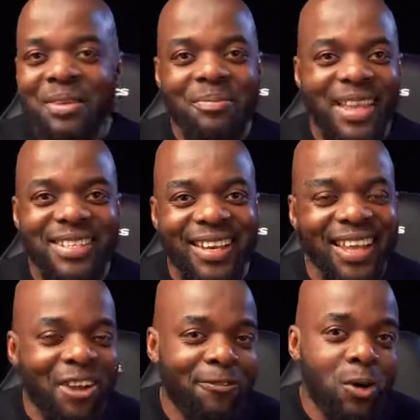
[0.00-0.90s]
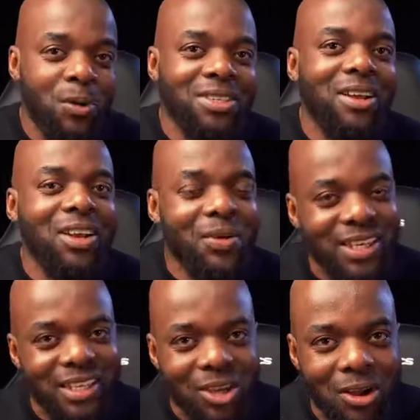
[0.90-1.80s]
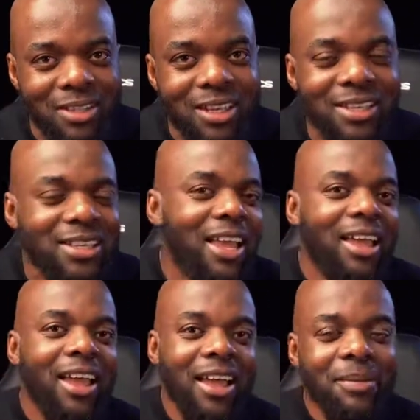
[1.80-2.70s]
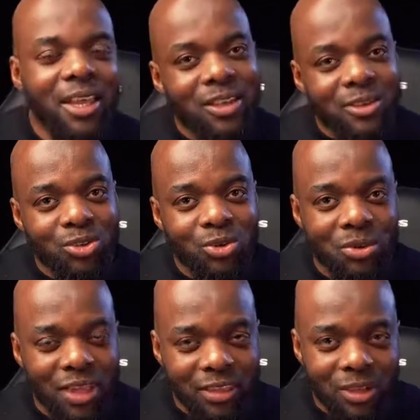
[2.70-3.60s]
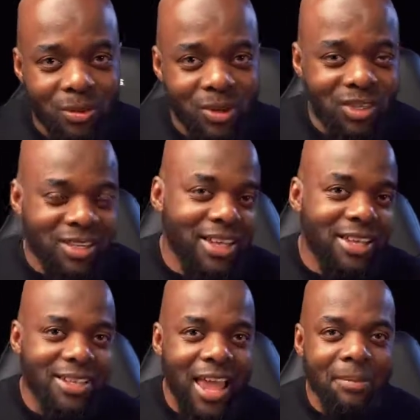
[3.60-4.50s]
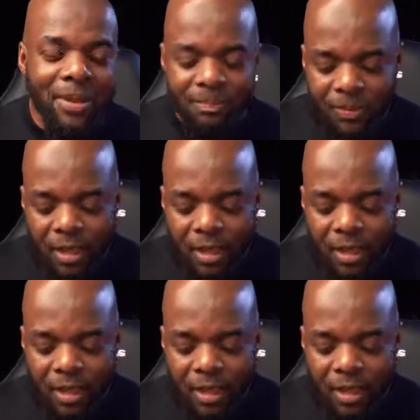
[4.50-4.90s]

basically I focus on creating the content and making sure that the community is happy.